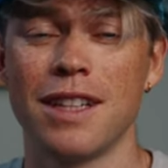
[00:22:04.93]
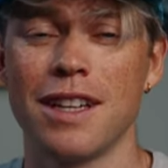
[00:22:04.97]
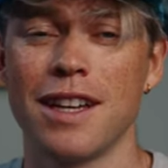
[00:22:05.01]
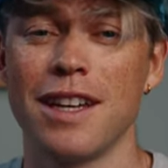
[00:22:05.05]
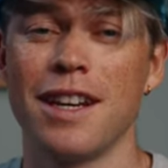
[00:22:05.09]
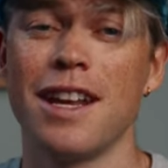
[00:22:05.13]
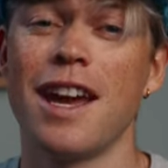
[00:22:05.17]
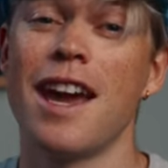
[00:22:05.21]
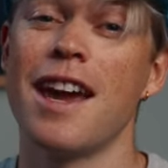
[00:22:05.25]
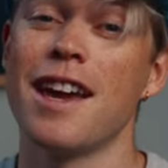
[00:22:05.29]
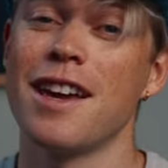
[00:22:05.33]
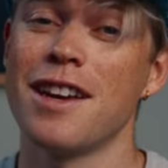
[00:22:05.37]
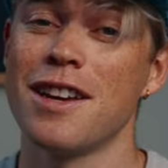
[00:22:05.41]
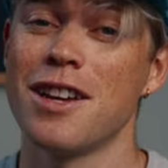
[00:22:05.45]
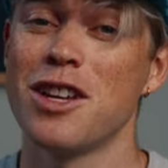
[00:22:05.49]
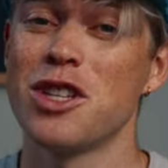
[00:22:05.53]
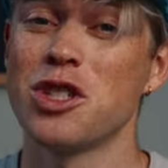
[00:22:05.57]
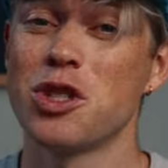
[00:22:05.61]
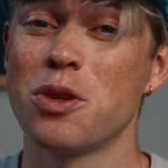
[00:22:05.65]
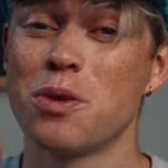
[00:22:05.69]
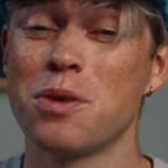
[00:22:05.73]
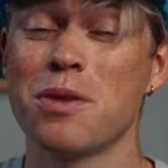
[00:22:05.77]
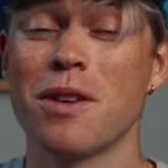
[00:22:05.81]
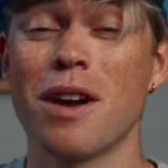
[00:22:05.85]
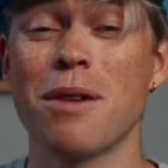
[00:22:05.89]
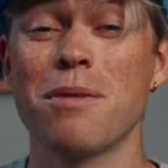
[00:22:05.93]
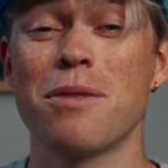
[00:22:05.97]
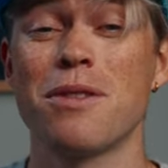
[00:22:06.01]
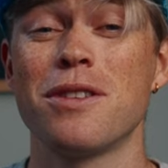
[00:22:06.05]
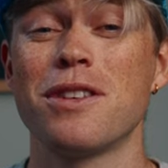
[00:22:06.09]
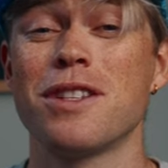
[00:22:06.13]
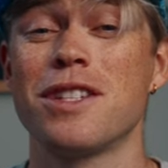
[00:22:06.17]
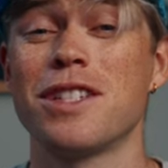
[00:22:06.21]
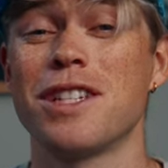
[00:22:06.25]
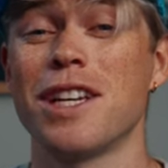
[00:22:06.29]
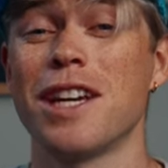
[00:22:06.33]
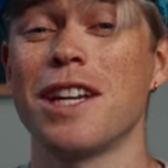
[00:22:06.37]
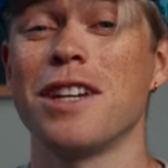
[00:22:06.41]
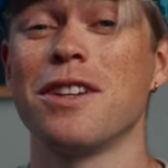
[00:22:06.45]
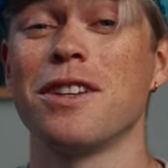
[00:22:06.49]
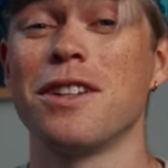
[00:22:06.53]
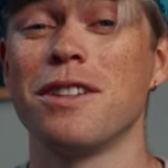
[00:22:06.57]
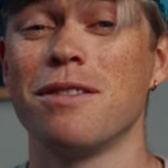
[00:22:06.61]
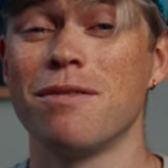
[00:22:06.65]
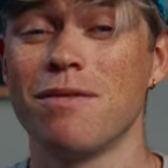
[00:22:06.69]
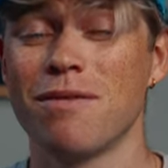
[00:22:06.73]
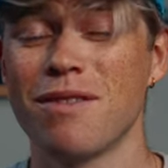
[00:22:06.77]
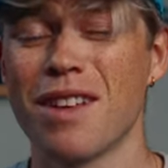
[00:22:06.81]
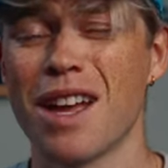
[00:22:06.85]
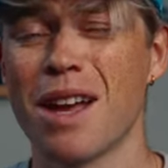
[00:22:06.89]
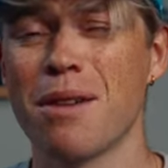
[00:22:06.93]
And hey, subscribe to this channel.